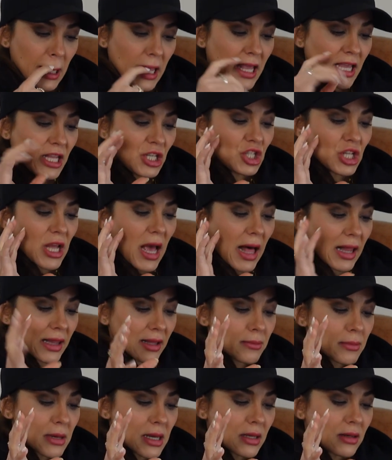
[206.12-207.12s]
each
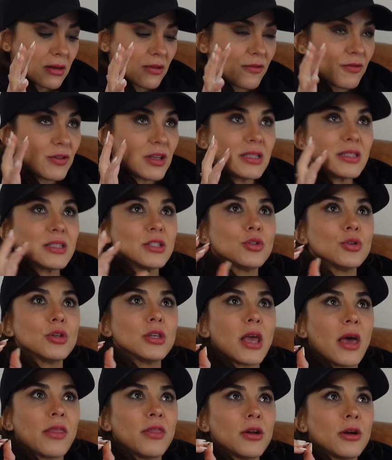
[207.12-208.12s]
element fits
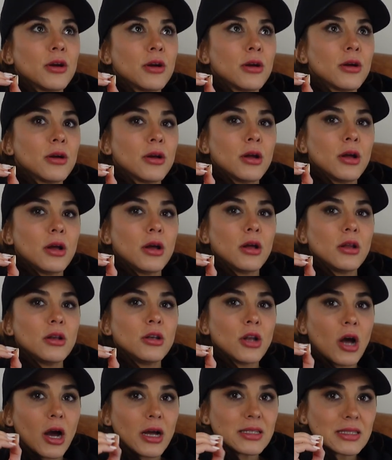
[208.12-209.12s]
together
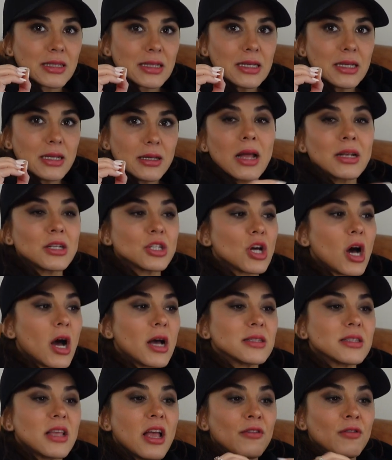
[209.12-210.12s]
nicely and
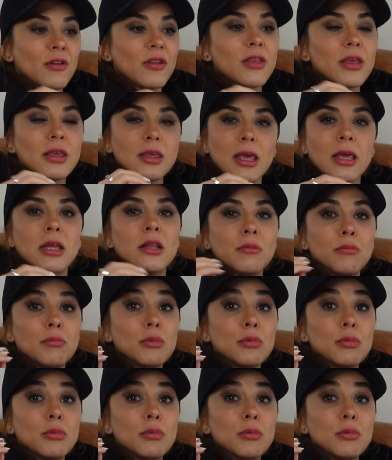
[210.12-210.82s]
ties everything in